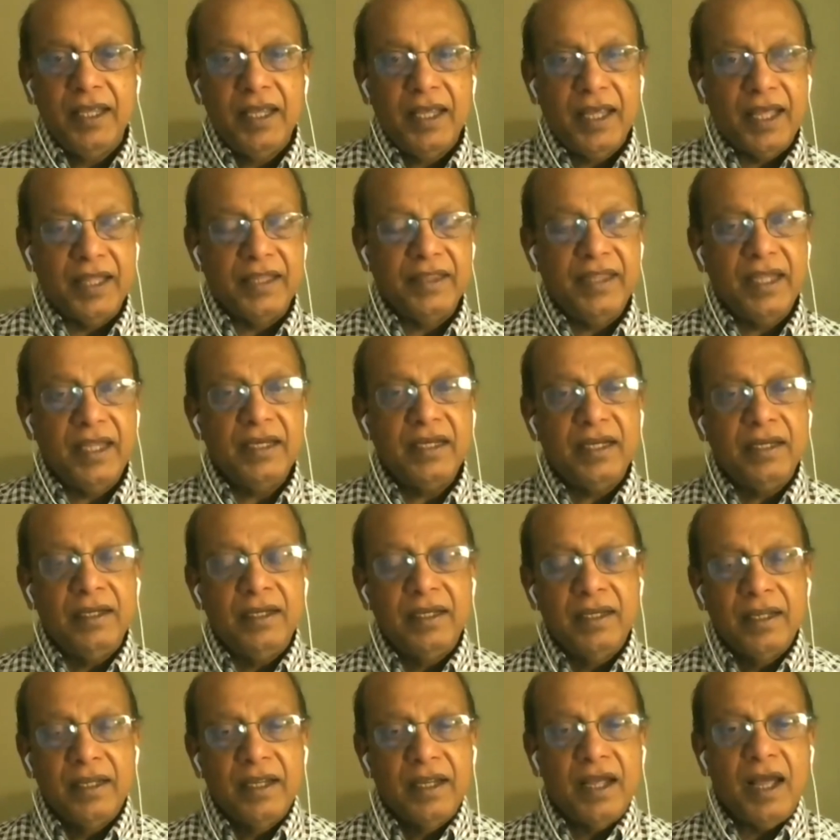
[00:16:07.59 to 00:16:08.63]
and then
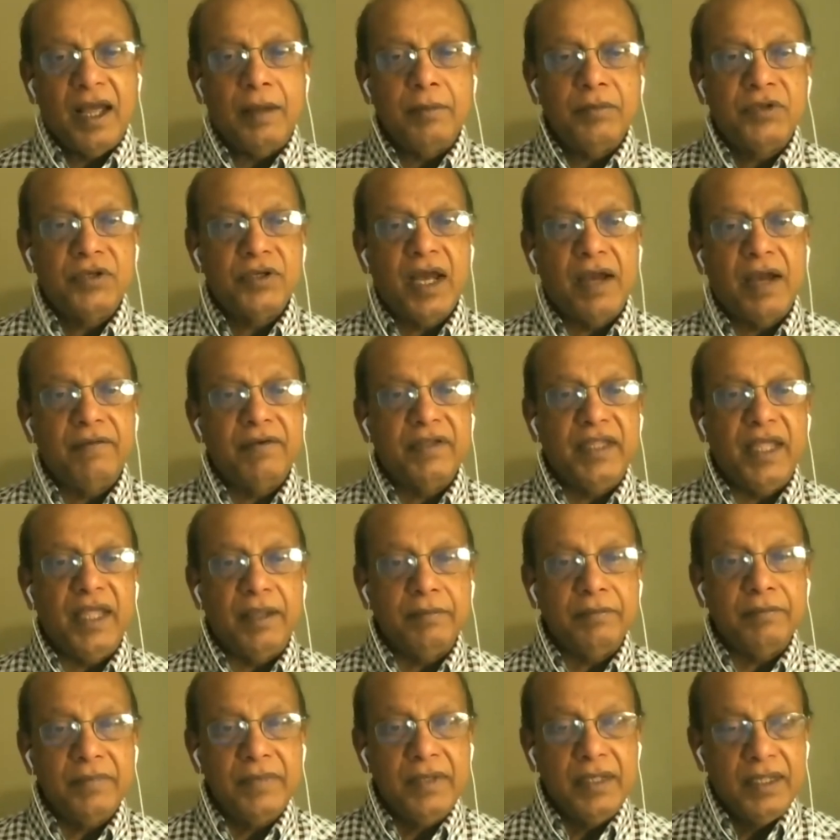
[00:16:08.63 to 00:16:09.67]
come to cover
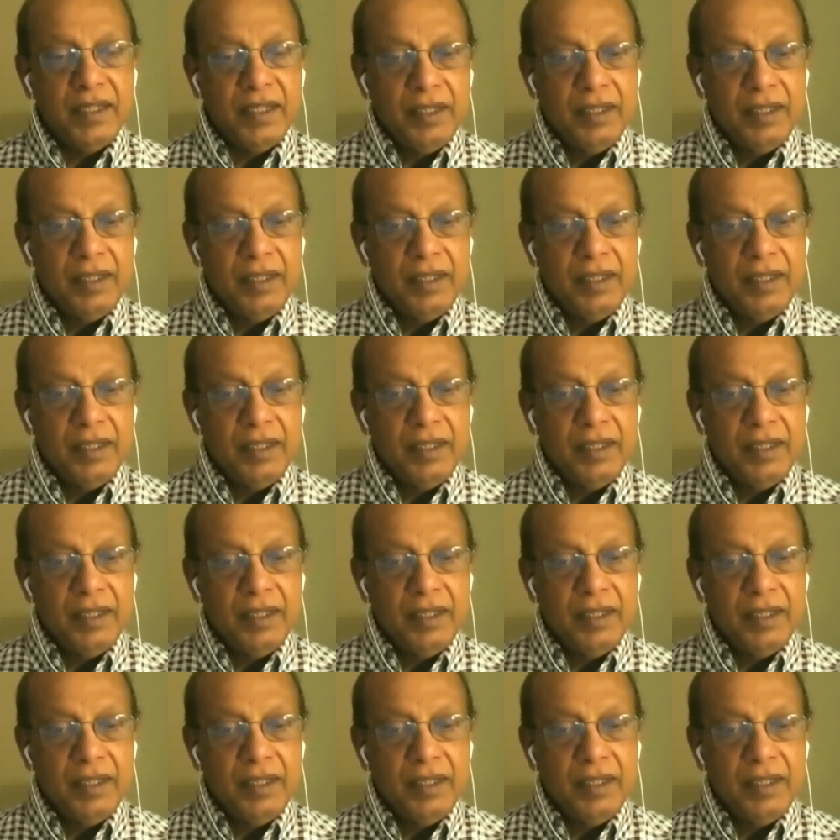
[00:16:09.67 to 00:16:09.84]
them.